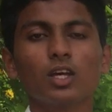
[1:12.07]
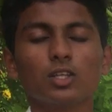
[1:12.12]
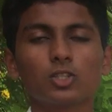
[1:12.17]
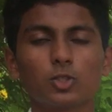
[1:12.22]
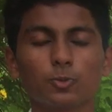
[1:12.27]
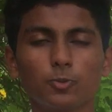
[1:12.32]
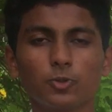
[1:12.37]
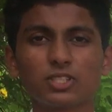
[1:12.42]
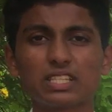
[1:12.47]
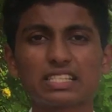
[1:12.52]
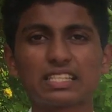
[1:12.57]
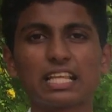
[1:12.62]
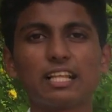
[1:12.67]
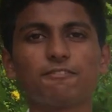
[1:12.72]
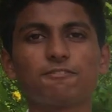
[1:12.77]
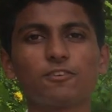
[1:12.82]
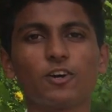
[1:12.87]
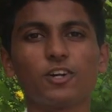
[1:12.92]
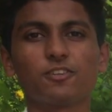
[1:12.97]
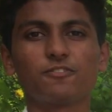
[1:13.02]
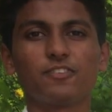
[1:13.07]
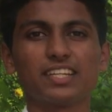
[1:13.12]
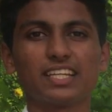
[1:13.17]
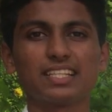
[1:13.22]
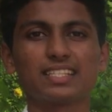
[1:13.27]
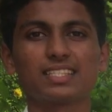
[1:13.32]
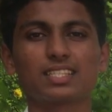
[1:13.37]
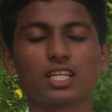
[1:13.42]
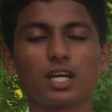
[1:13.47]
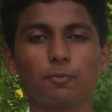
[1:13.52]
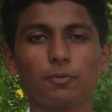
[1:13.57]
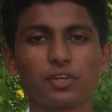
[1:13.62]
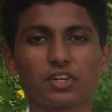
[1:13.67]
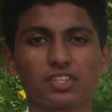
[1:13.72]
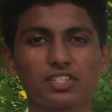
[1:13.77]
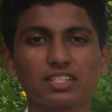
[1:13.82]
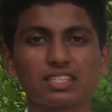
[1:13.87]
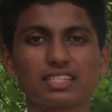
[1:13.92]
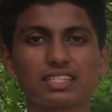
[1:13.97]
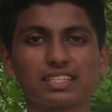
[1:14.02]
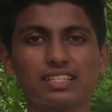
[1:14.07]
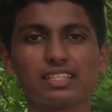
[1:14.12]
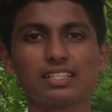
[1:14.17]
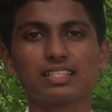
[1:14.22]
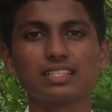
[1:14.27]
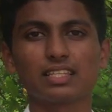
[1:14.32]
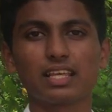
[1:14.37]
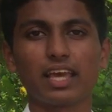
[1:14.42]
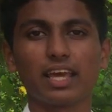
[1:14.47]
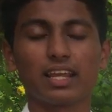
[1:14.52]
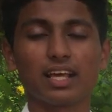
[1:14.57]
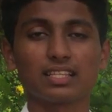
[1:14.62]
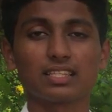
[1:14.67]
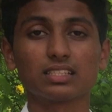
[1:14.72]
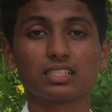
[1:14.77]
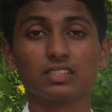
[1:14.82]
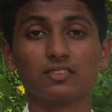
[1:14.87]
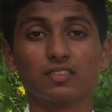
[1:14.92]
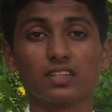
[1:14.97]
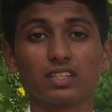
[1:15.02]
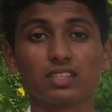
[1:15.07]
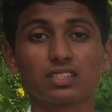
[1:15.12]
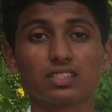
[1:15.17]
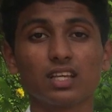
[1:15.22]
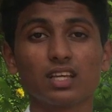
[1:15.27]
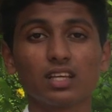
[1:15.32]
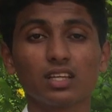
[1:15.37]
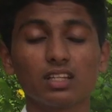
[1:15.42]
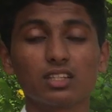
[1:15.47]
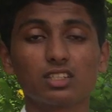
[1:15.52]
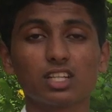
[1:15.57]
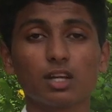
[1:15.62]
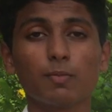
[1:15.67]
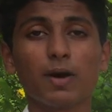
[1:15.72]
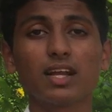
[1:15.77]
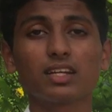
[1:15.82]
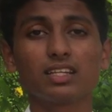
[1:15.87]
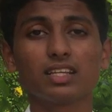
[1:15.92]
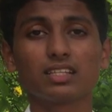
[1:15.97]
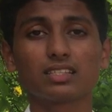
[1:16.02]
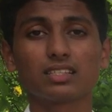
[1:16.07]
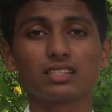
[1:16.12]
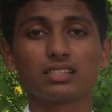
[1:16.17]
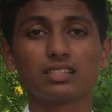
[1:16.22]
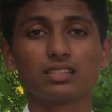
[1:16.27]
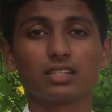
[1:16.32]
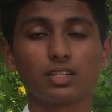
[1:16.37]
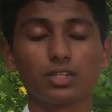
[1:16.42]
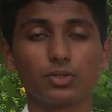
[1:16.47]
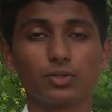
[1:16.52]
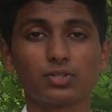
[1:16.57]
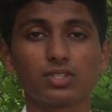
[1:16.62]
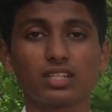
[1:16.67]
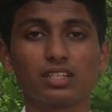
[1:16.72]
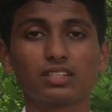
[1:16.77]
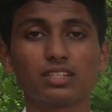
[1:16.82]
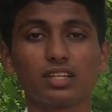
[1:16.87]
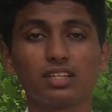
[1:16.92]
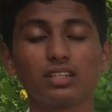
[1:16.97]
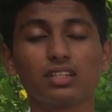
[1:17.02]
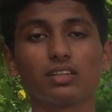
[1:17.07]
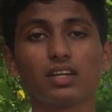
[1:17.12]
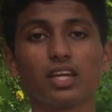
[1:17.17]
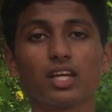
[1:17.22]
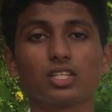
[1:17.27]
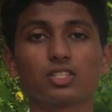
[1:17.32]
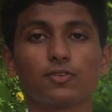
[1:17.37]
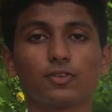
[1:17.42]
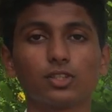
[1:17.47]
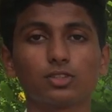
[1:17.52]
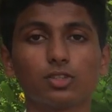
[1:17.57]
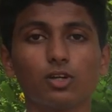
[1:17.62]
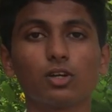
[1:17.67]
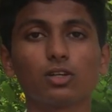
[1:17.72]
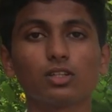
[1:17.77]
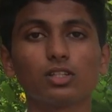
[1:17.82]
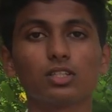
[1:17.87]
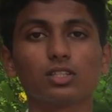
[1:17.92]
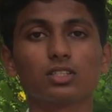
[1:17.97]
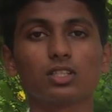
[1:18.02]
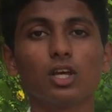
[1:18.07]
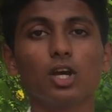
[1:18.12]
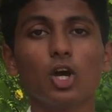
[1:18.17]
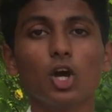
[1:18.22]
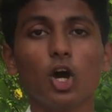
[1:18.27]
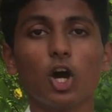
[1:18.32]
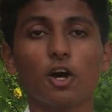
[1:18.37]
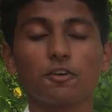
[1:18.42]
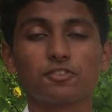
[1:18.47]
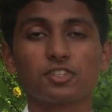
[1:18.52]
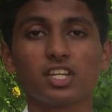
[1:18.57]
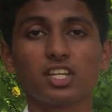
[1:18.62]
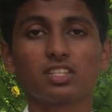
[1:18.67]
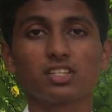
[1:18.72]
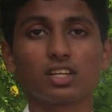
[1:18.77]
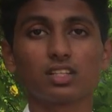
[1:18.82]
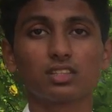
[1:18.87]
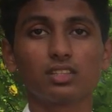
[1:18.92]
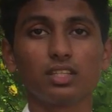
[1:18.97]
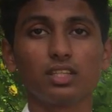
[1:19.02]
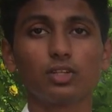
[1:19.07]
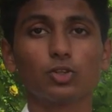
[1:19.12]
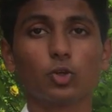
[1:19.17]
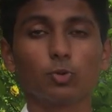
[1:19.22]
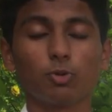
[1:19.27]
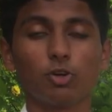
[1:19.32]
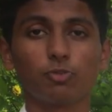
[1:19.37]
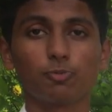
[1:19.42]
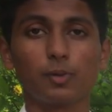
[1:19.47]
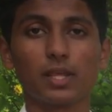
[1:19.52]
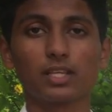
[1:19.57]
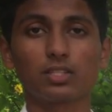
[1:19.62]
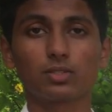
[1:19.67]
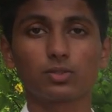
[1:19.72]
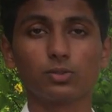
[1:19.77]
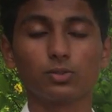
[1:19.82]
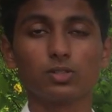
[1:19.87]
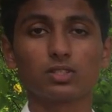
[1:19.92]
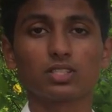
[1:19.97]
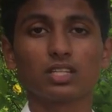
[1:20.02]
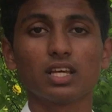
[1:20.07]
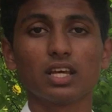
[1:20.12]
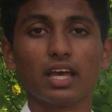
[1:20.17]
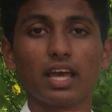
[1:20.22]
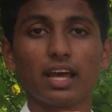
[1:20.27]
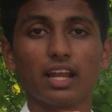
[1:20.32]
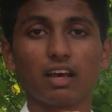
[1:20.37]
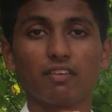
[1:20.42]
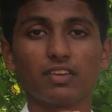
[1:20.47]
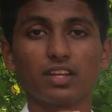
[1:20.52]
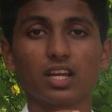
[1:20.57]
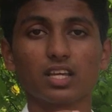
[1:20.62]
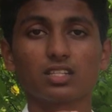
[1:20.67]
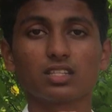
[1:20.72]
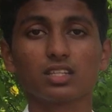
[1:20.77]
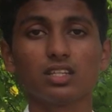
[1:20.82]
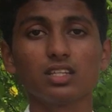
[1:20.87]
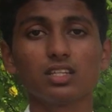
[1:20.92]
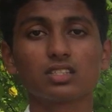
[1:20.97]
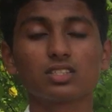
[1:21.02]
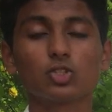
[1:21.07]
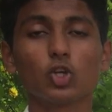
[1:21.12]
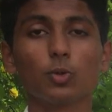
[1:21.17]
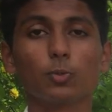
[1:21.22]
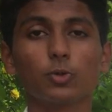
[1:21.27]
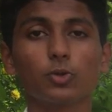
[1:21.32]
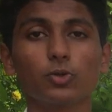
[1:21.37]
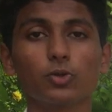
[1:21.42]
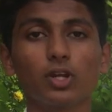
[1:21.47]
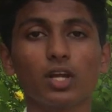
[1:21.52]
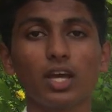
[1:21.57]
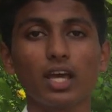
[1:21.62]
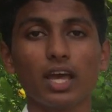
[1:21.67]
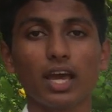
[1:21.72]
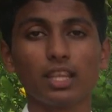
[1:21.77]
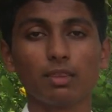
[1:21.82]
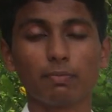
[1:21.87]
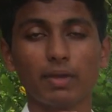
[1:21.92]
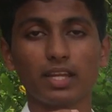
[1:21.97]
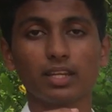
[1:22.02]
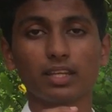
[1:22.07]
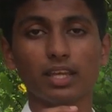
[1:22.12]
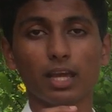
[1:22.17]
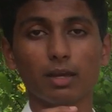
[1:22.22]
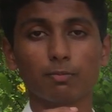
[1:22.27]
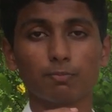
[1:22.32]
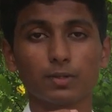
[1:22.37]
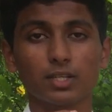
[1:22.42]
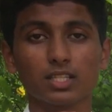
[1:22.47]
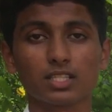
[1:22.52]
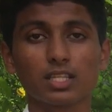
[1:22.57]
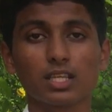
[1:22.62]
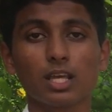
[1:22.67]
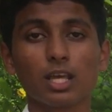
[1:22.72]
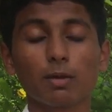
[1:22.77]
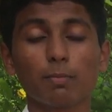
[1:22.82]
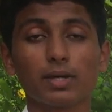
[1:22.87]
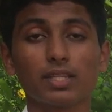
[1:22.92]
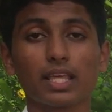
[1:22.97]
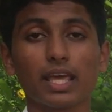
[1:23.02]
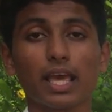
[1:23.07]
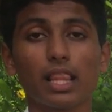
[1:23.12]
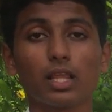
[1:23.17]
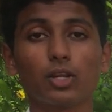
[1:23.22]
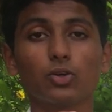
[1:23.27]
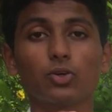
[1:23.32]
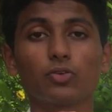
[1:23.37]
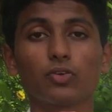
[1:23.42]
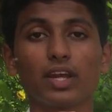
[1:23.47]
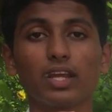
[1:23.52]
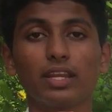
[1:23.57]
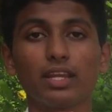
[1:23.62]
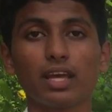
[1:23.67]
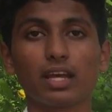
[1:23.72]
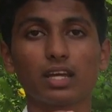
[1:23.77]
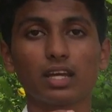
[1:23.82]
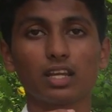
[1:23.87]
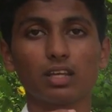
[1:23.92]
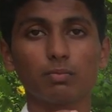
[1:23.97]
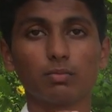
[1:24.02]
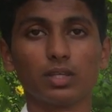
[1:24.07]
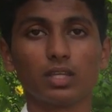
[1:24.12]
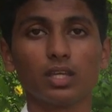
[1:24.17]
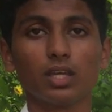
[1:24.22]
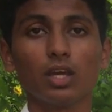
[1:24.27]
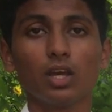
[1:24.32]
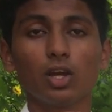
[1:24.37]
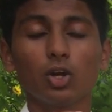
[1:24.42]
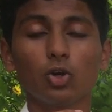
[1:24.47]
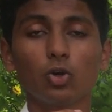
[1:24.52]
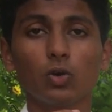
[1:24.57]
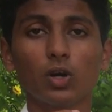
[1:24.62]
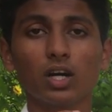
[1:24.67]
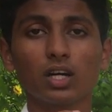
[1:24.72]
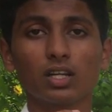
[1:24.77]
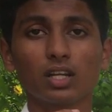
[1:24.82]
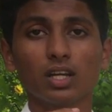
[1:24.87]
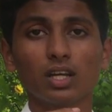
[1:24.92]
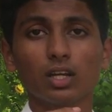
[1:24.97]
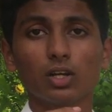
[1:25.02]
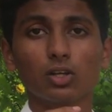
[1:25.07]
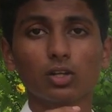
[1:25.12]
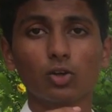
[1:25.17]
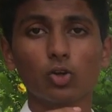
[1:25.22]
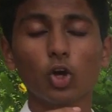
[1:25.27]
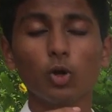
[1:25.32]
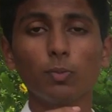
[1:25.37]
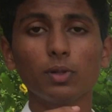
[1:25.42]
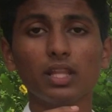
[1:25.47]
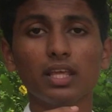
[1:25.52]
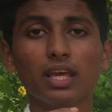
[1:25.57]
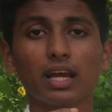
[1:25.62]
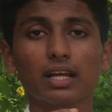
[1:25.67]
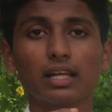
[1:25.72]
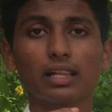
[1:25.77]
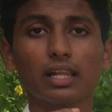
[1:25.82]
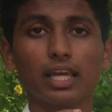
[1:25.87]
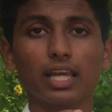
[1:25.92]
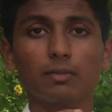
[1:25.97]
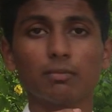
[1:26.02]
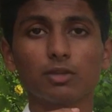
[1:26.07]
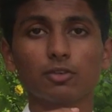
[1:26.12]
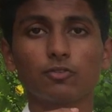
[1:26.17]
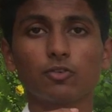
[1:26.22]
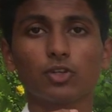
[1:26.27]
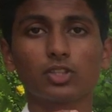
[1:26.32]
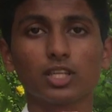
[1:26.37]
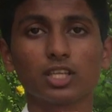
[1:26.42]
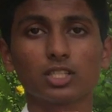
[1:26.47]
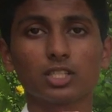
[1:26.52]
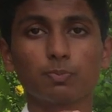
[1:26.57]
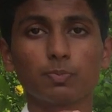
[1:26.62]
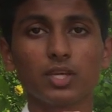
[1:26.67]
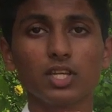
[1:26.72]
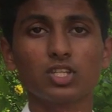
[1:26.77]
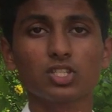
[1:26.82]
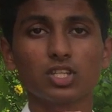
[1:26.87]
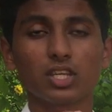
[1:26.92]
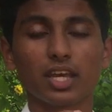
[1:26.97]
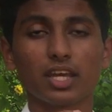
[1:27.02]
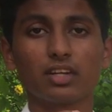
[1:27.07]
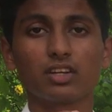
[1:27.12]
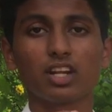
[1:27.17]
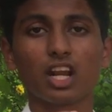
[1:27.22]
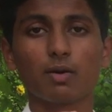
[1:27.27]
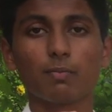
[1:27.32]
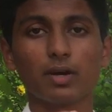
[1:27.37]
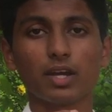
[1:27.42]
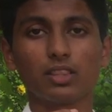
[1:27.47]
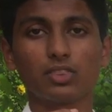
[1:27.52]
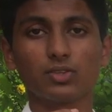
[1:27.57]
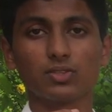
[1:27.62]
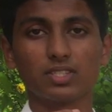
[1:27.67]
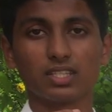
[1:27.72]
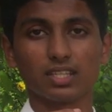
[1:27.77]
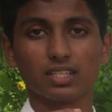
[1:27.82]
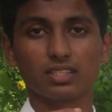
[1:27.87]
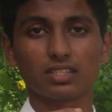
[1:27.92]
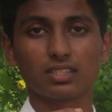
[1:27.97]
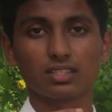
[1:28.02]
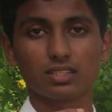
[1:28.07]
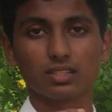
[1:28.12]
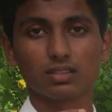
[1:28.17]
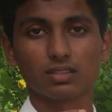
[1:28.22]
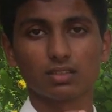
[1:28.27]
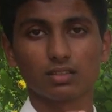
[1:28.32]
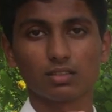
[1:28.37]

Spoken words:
To boost the self-confidence, communication skills and assertiveness, Dramatics is introduced at a tender age for the toddlers of Sri Shakthi Group of Play Schools at Avinashi, Somanur and Main Campus by the Helen O'Grady Academy, who are globally acclaimed for their speech and drama enthusiasts.